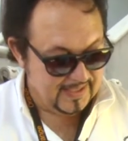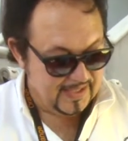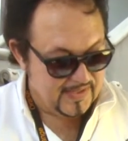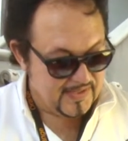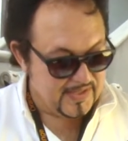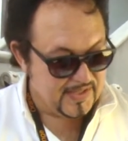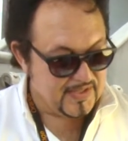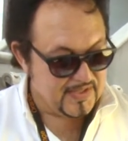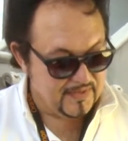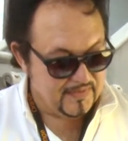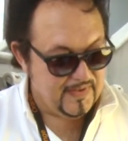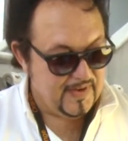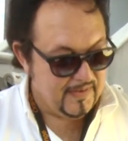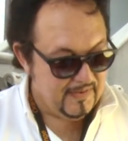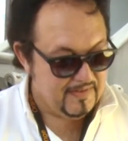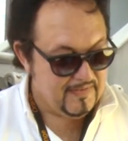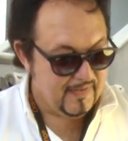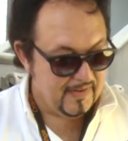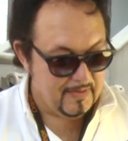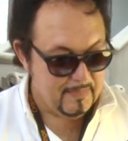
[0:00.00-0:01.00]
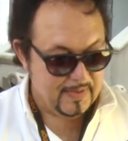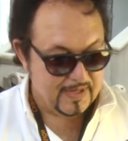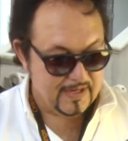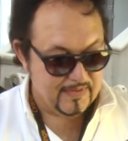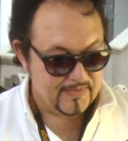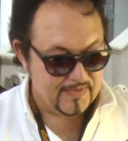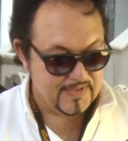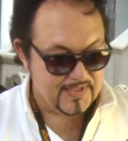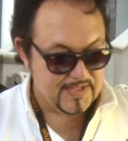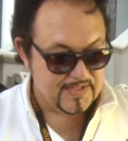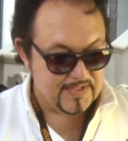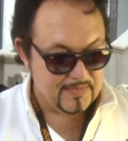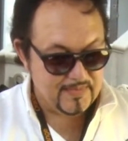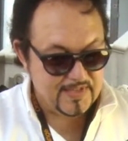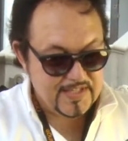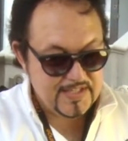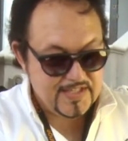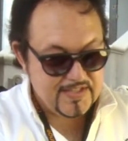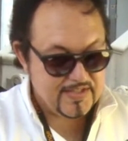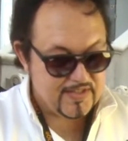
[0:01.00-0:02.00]
So it's a very, very powerful system.
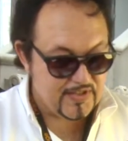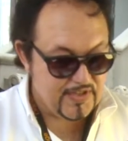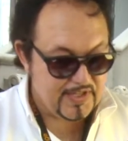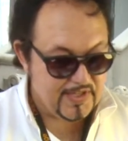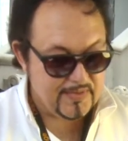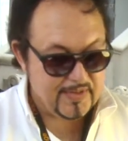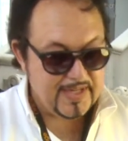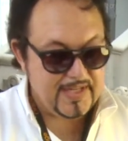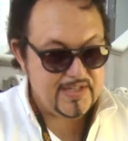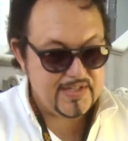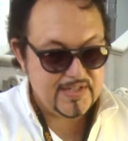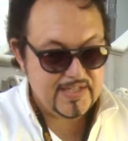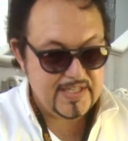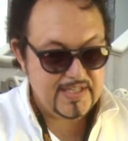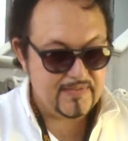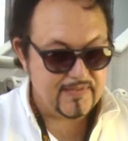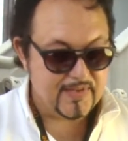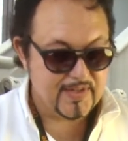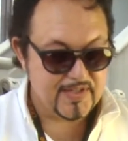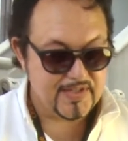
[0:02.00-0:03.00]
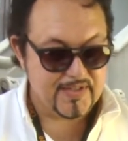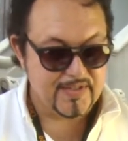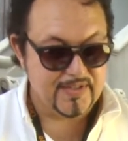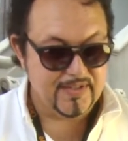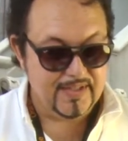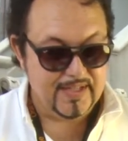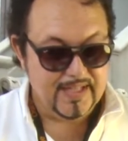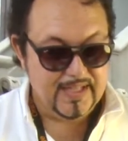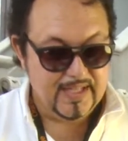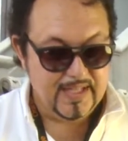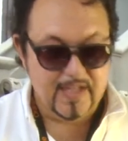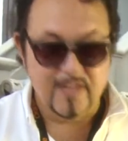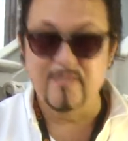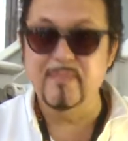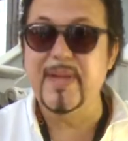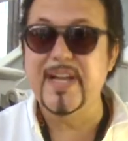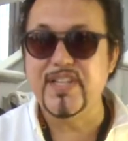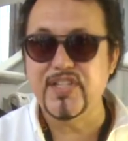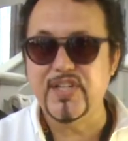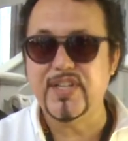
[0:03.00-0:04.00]
This is the new HD version of
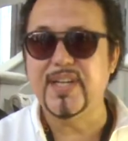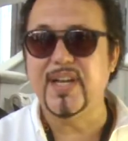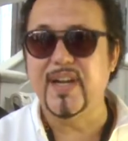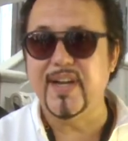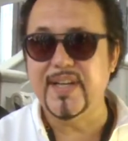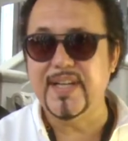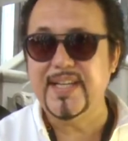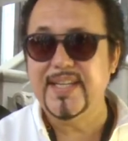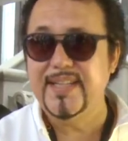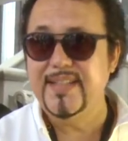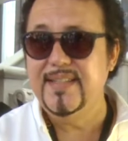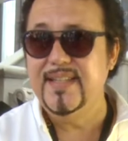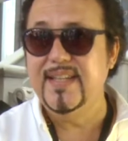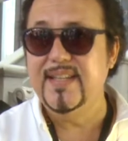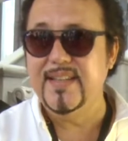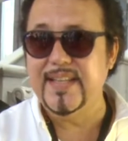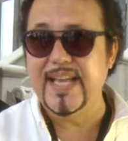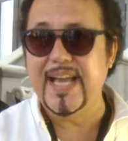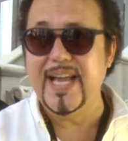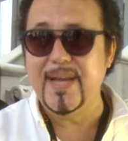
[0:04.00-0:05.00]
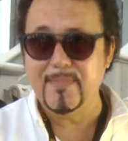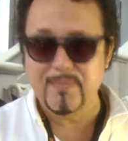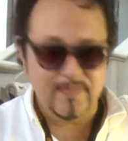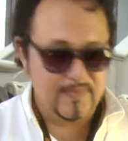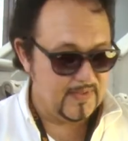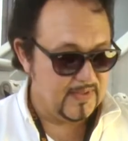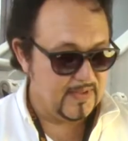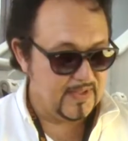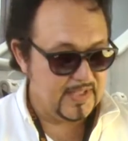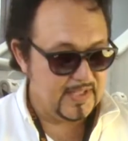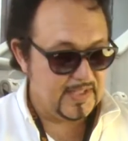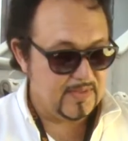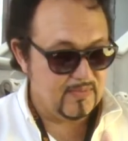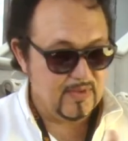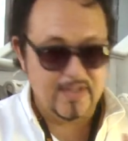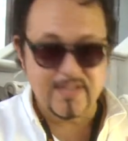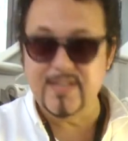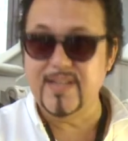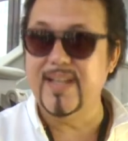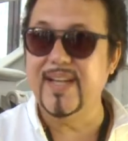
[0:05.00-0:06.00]
Magic Eye, the app for the
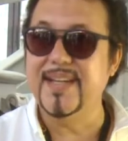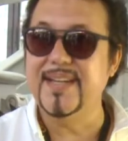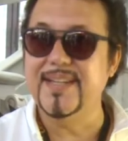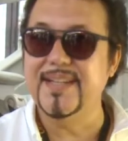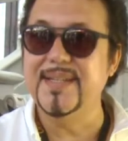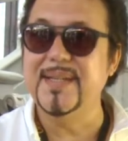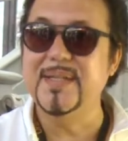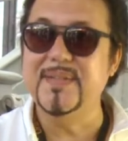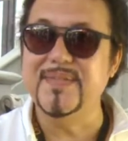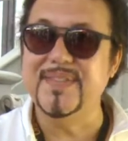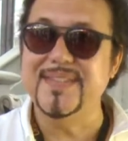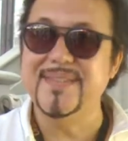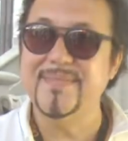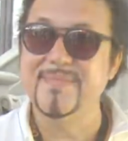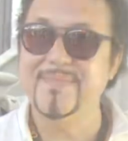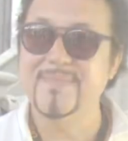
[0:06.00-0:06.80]
Rotolight Anova.